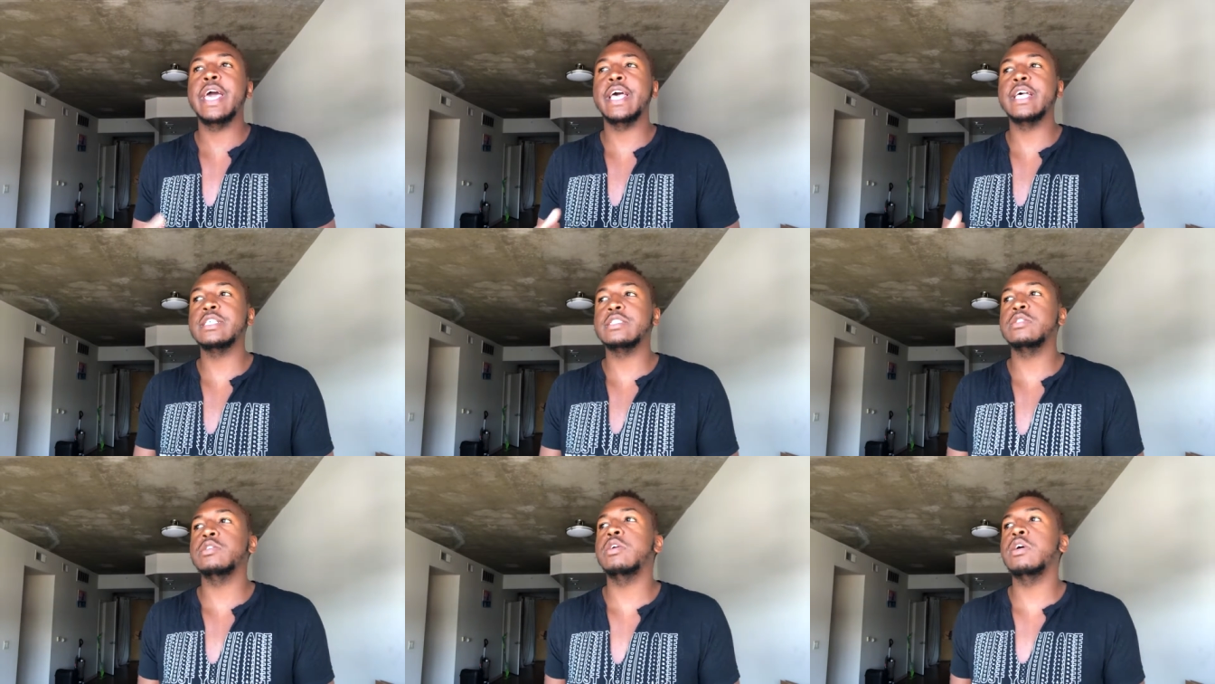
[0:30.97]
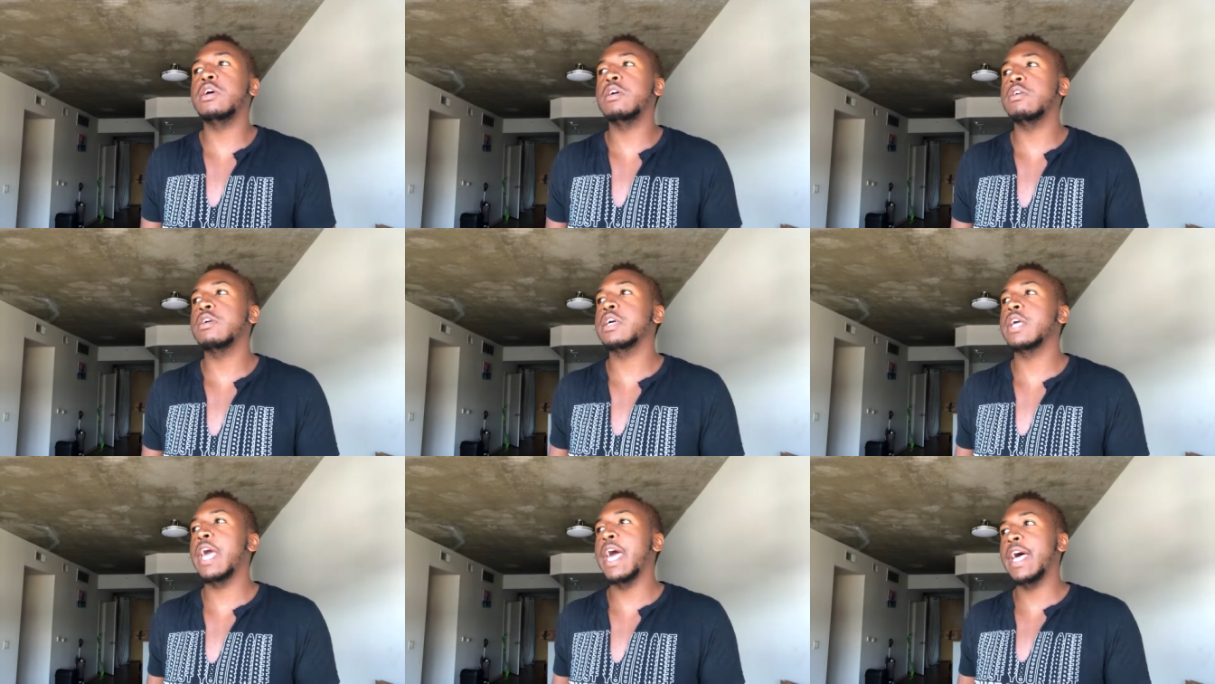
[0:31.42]
as
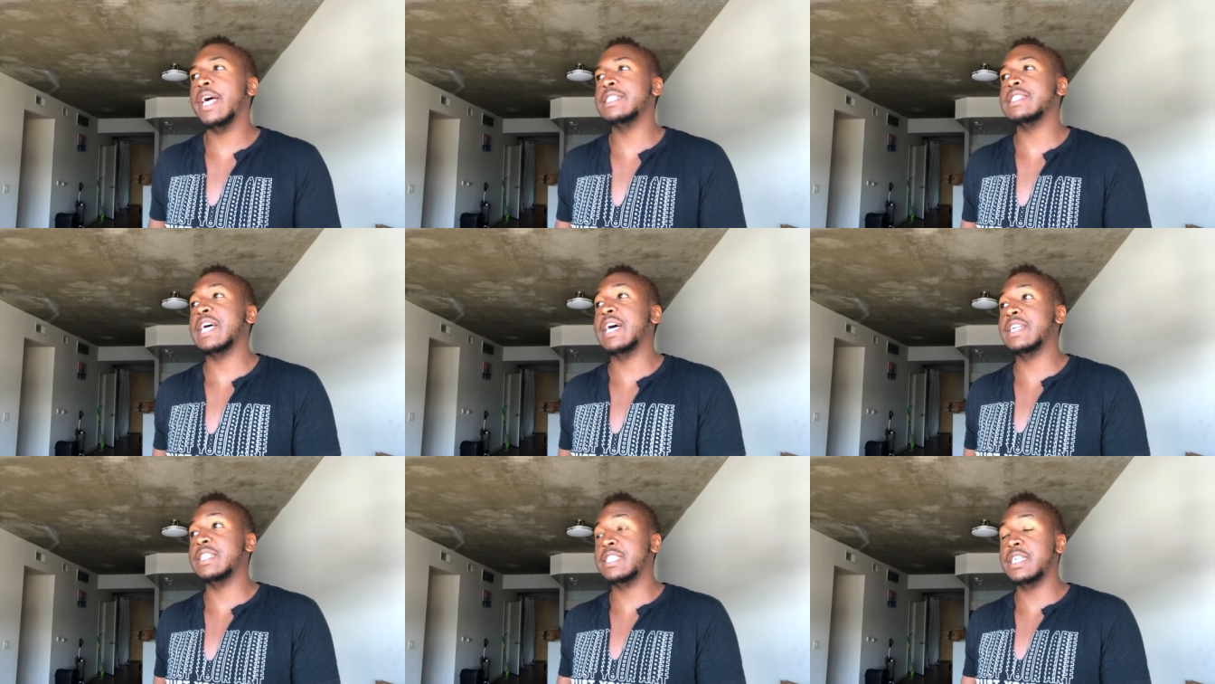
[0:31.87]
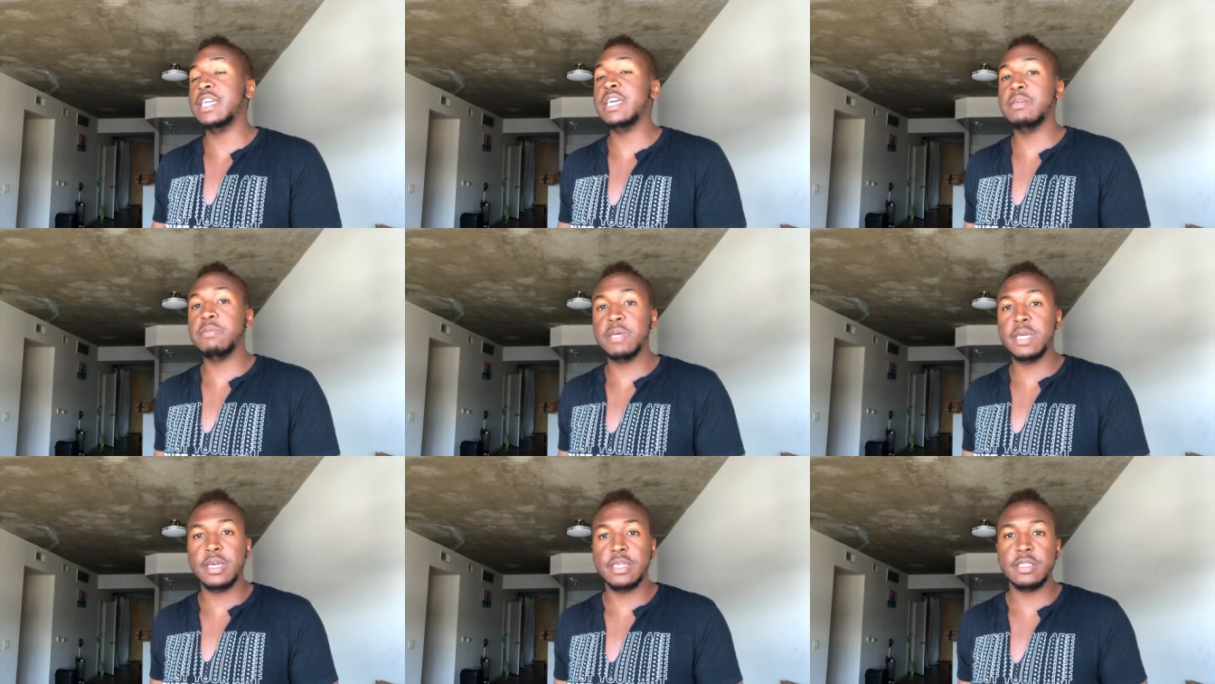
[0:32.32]
long as I
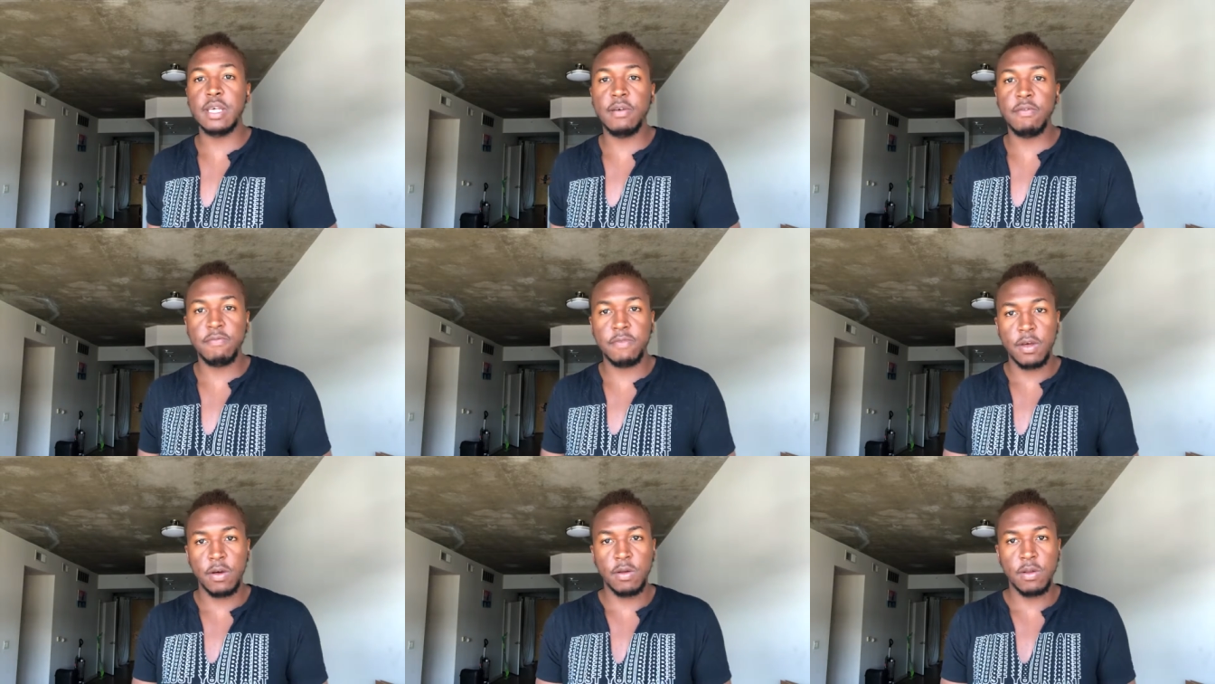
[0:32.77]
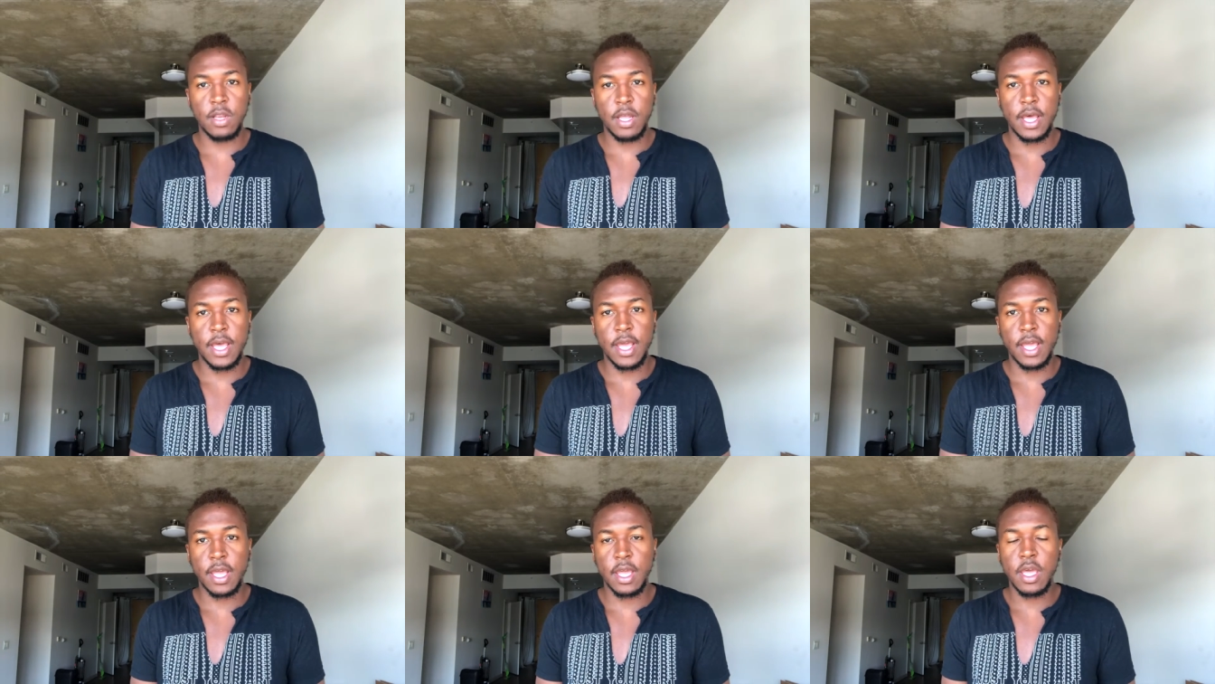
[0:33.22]
did, because I felt
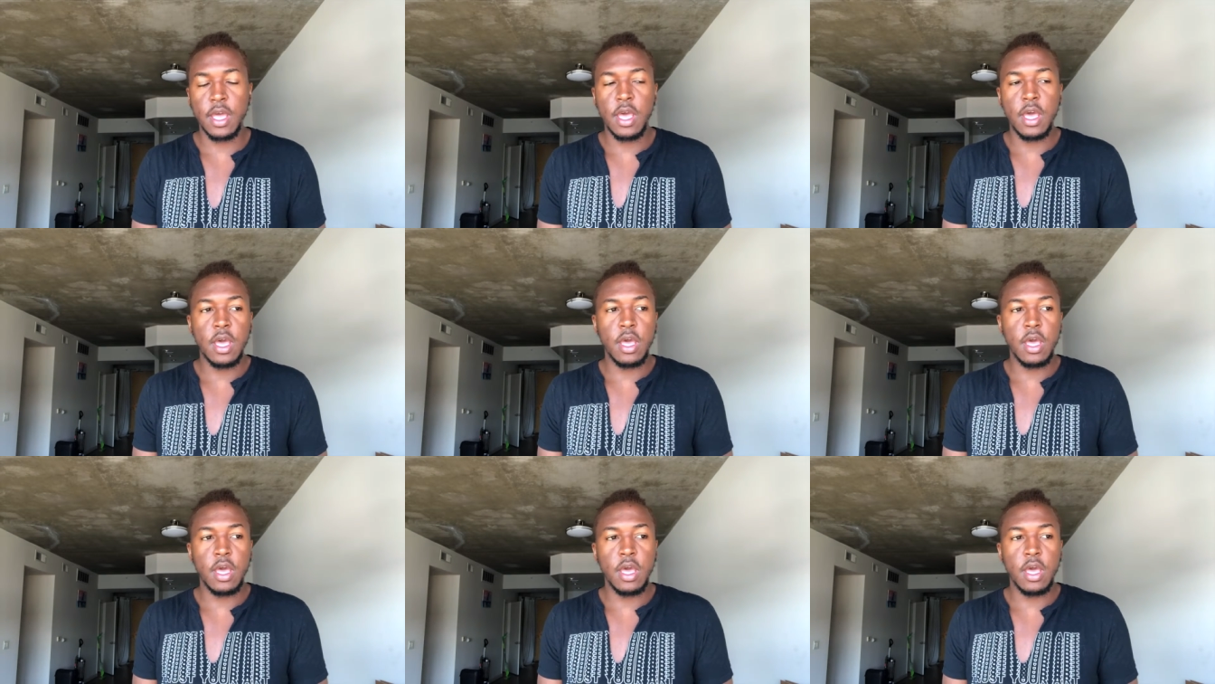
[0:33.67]
like,